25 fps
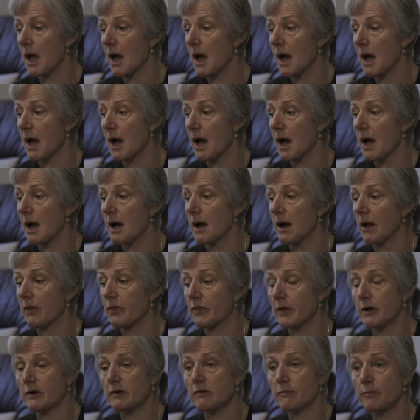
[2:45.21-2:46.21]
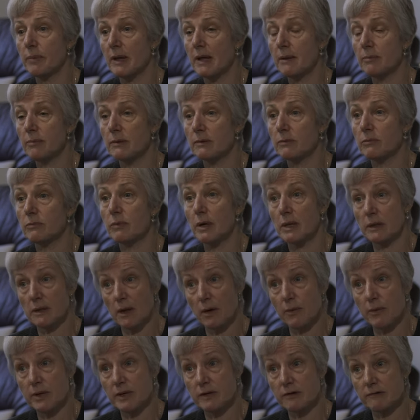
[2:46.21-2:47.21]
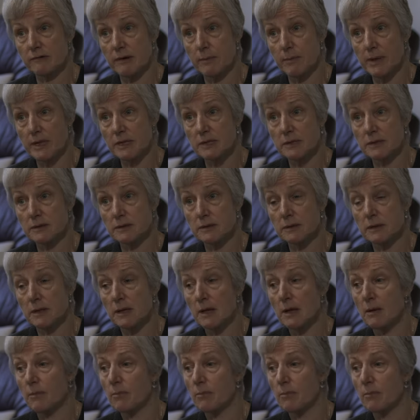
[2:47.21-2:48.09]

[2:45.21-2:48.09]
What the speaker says: A third of people will go into remission,